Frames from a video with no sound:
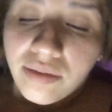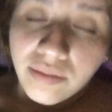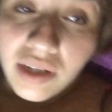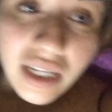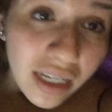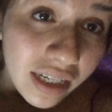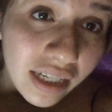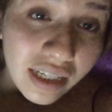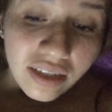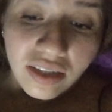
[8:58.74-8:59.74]
But I gotta
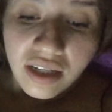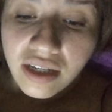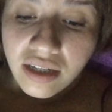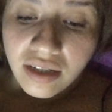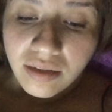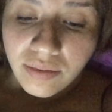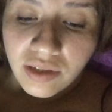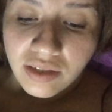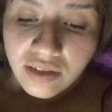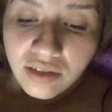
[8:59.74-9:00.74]
get it done
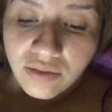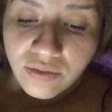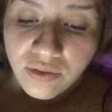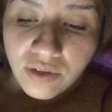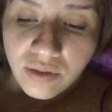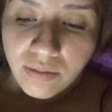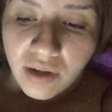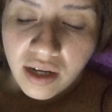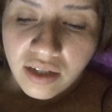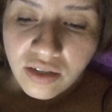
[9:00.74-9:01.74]
because it's for
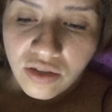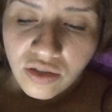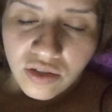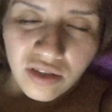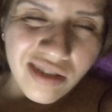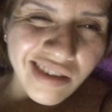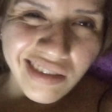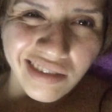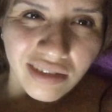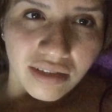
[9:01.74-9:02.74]
my
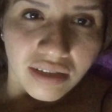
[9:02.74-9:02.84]
insurance.